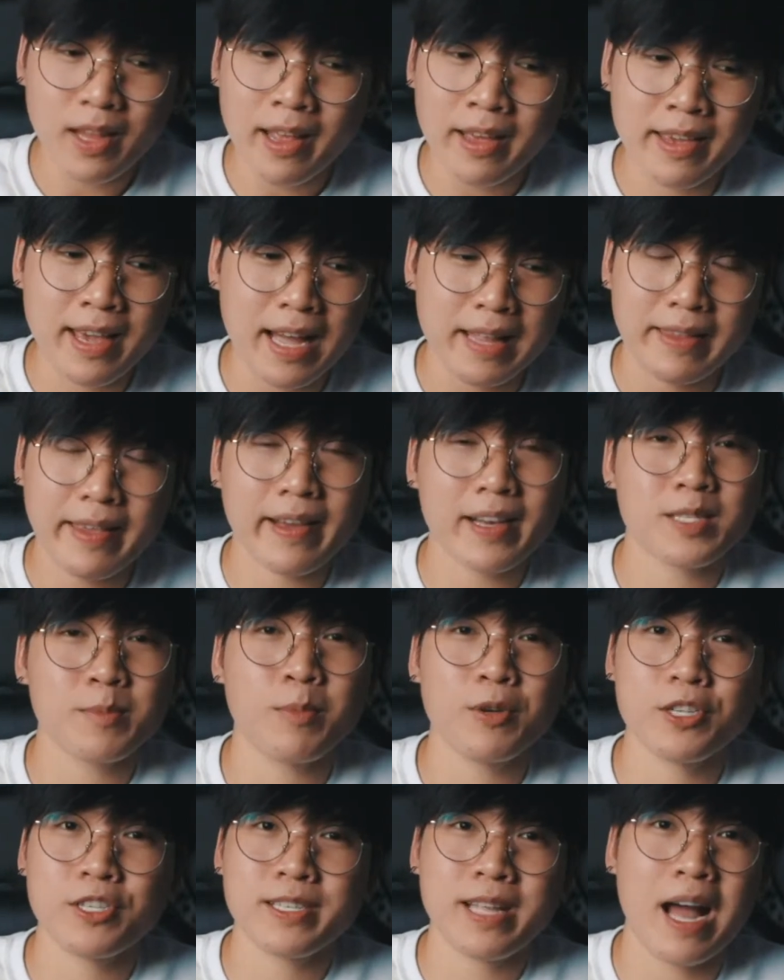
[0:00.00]
yeah, take as
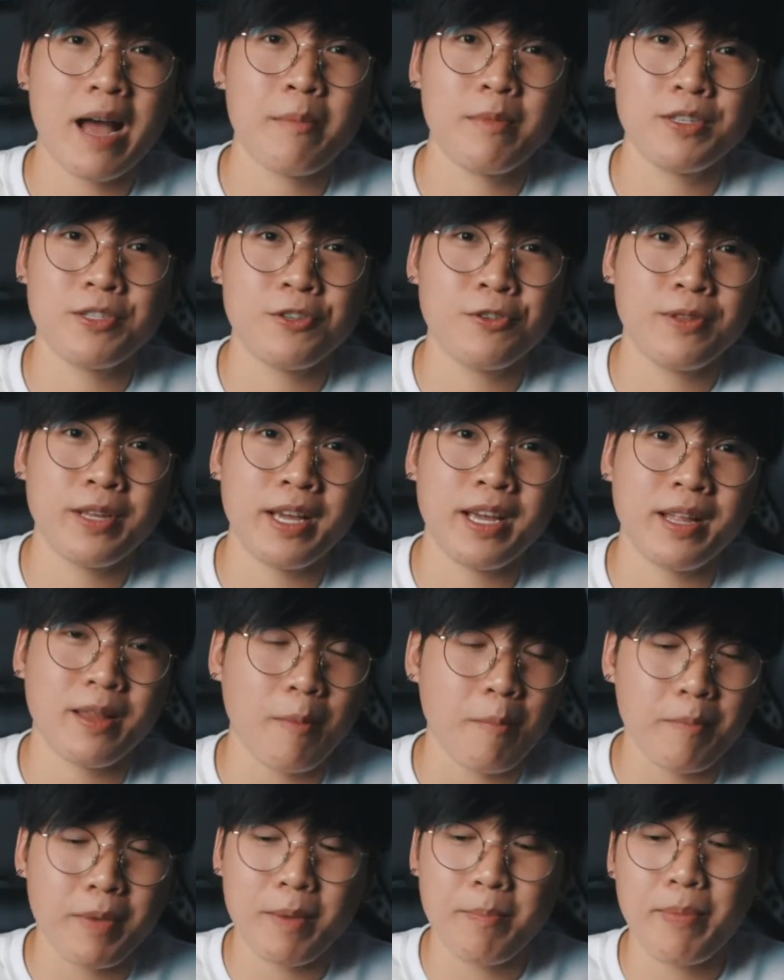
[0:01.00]
much time as you need,
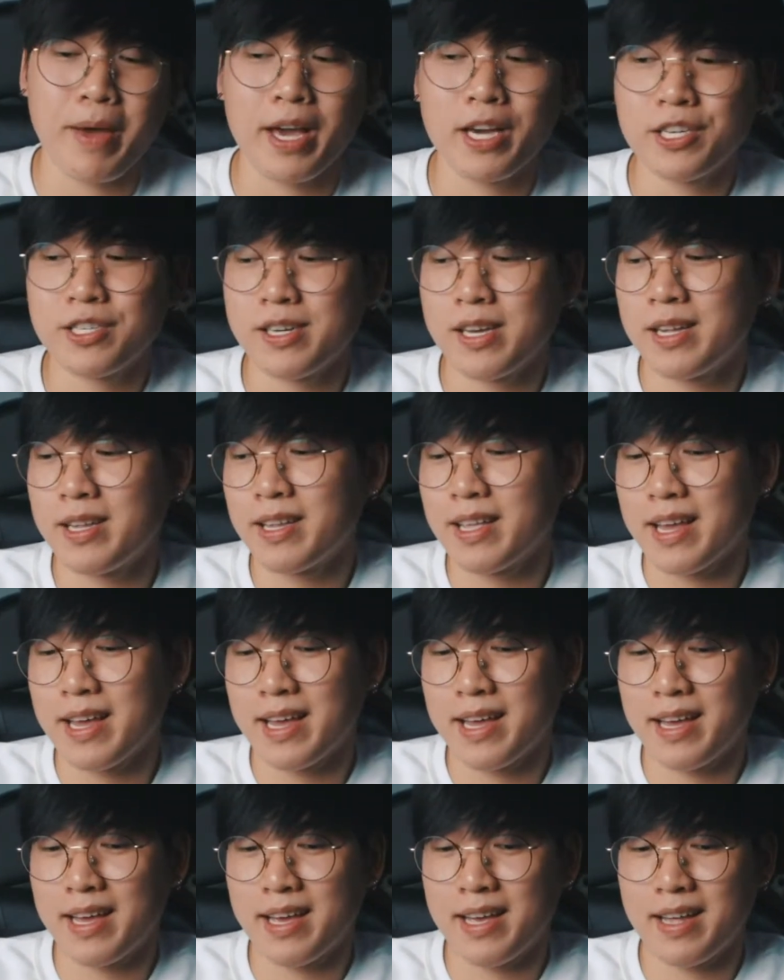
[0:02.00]
be patient,
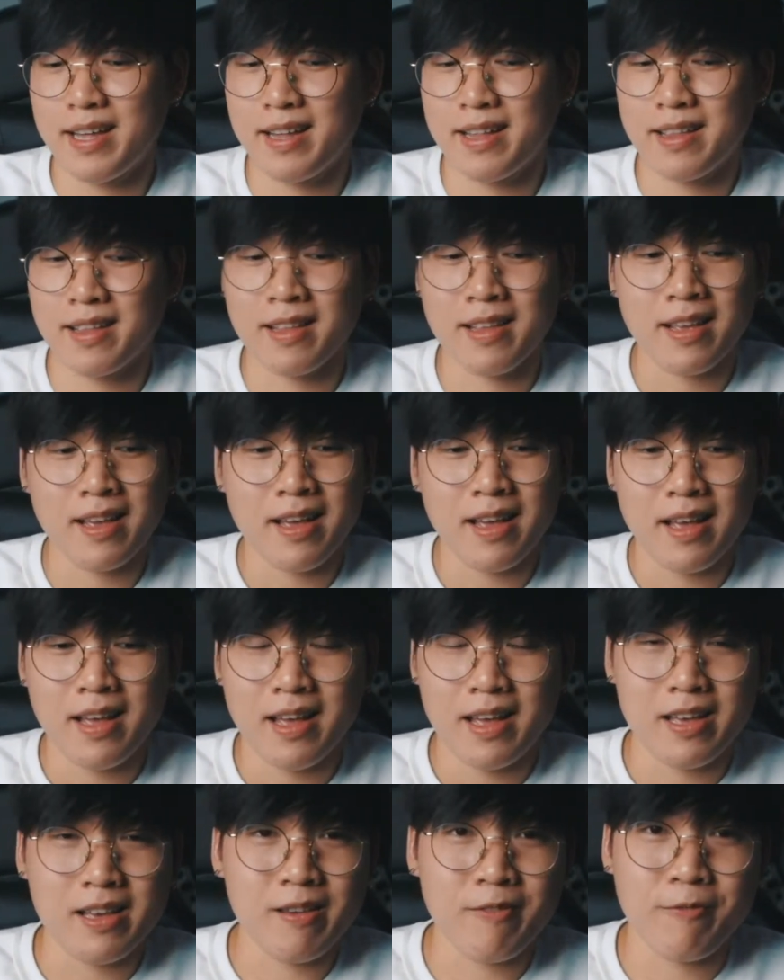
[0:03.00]
and
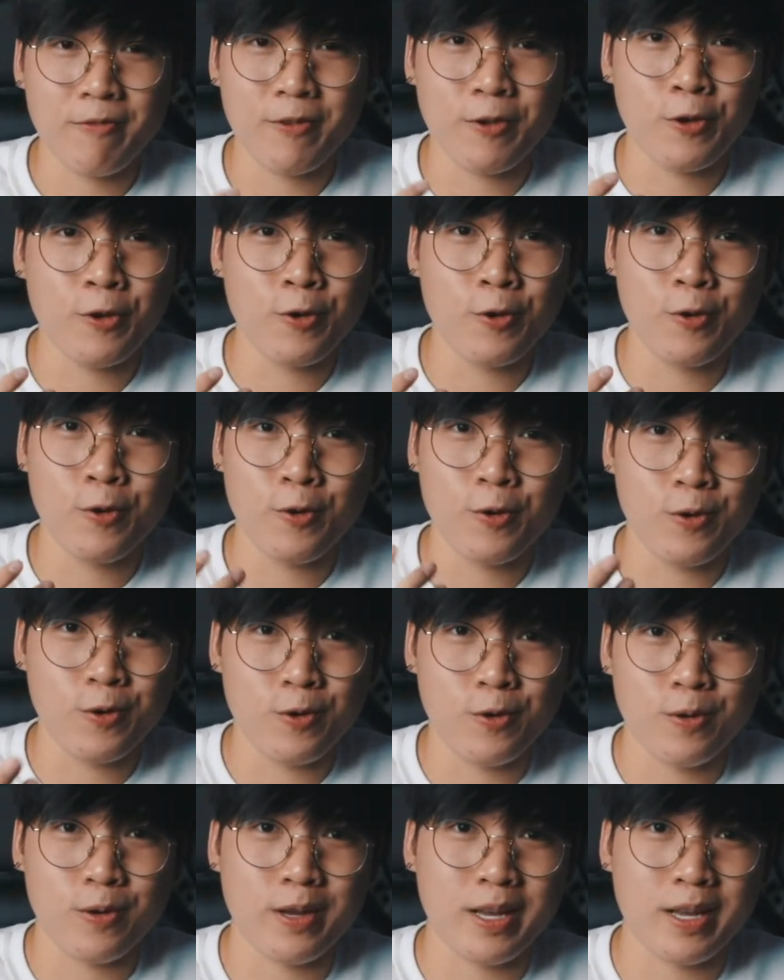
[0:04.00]
if you